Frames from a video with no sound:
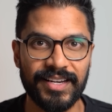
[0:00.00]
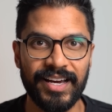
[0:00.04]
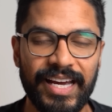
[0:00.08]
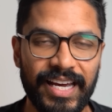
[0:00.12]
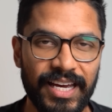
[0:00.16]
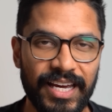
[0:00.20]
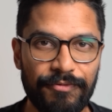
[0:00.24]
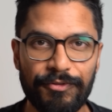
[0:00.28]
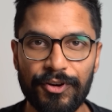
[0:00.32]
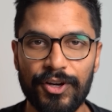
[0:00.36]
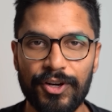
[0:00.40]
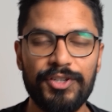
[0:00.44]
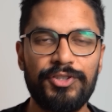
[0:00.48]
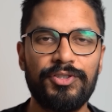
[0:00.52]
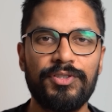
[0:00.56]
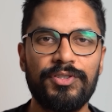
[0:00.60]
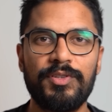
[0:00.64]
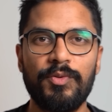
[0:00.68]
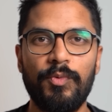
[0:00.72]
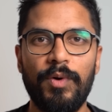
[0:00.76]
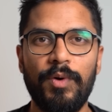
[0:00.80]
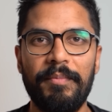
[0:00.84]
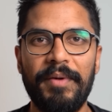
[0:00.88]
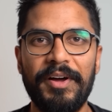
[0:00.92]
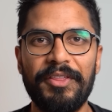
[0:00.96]
If you're interested
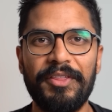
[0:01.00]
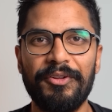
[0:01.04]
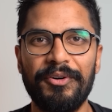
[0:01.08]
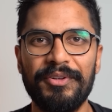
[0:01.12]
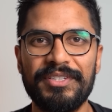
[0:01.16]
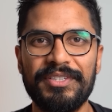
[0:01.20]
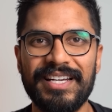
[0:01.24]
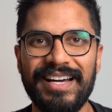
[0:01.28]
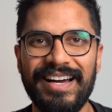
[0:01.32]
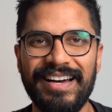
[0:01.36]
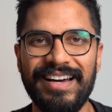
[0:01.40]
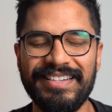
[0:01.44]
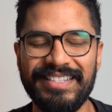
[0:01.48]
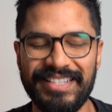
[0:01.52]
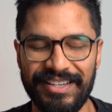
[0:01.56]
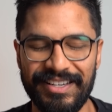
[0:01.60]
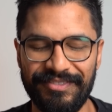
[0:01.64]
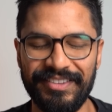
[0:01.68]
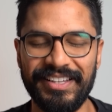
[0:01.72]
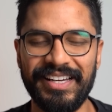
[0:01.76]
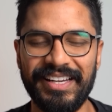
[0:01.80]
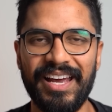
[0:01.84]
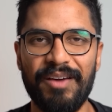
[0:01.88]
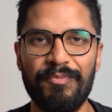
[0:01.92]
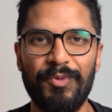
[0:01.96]
in what my thoughts are,
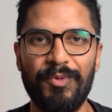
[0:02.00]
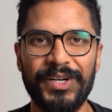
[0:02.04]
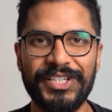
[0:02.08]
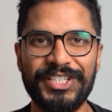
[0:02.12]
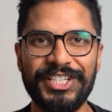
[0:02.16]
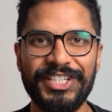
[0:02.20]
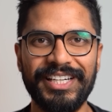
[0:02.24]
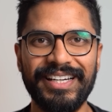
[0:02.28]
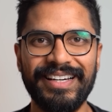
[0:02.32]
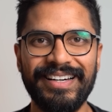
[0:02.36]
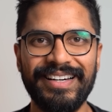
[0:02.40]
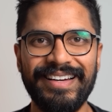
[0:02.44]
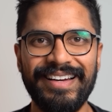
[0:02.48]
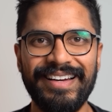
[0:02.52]
definitely keep watching.